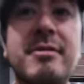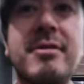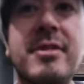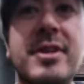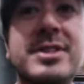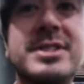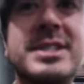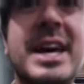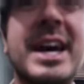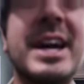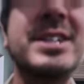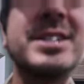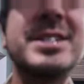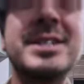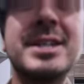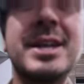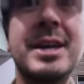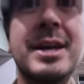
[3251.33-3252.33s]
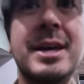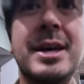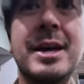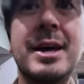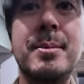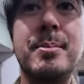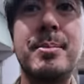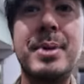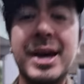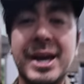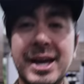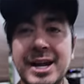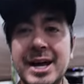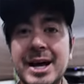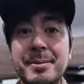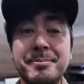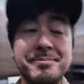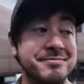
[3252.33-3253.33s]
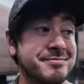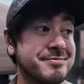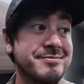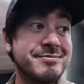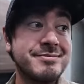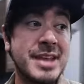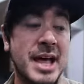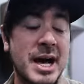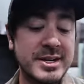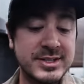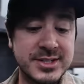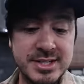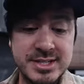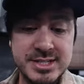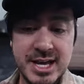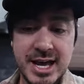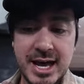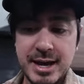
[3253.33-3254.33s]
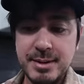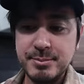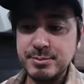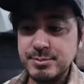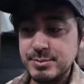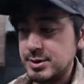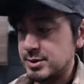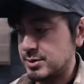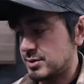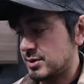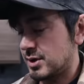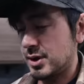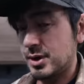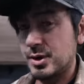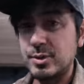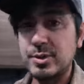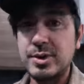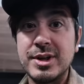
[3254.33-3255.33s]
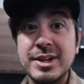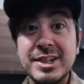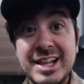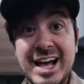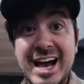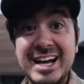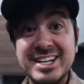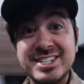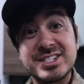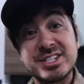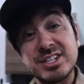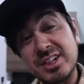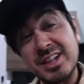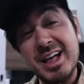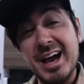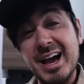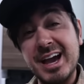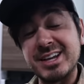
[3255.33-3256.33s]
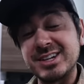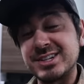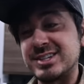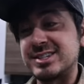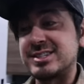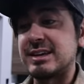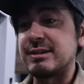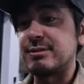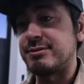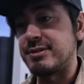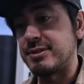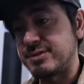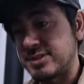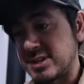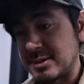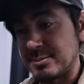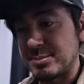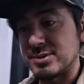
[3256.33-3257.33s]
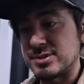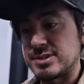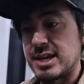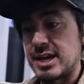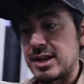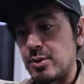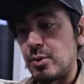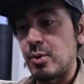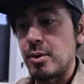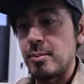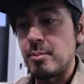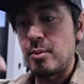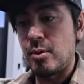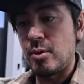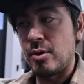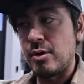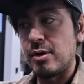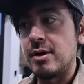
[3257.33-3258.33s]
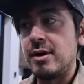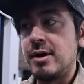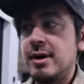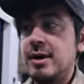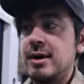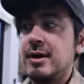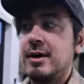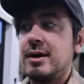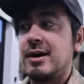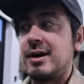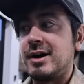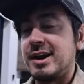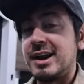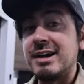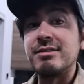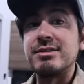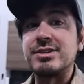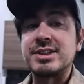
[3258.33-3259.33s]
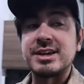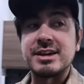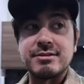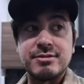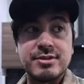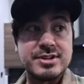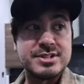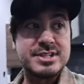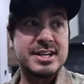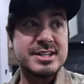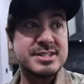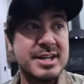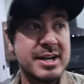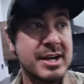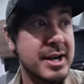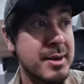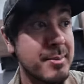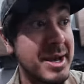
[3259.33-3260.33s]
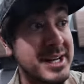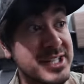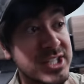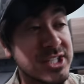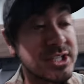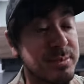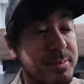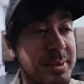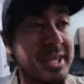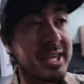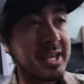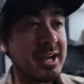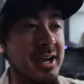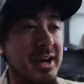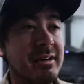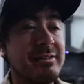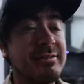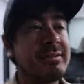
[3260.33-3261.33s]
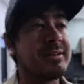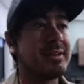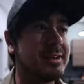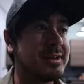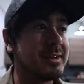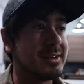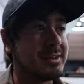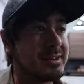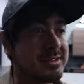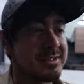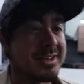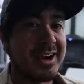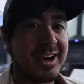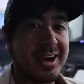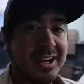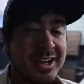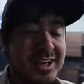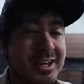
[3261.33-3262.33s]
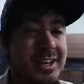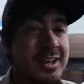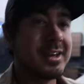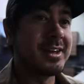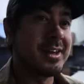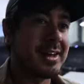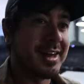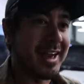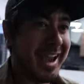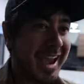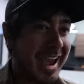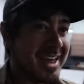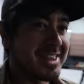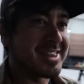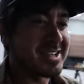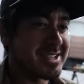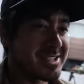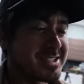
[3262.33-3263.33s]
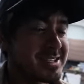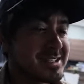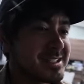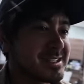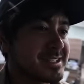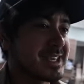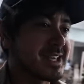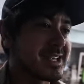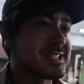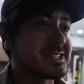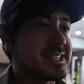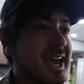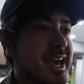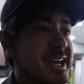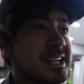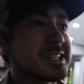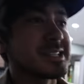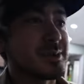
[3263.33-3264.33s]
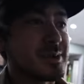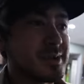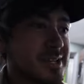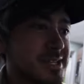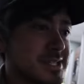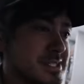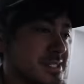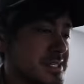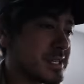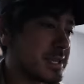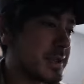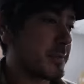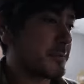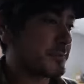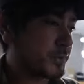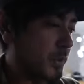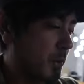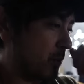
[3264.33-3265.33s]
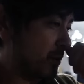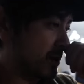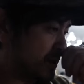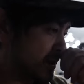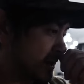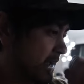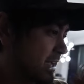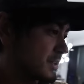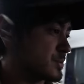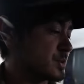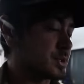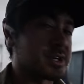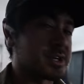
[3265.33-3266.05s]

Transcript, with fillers: Vertex, pick it up. Now's the time. Use code LASTLINE to save fifteen percent or more on everything at vertex dot com. Actually, speaking of, sorry, I had these set aside because I wanted to see what you guys were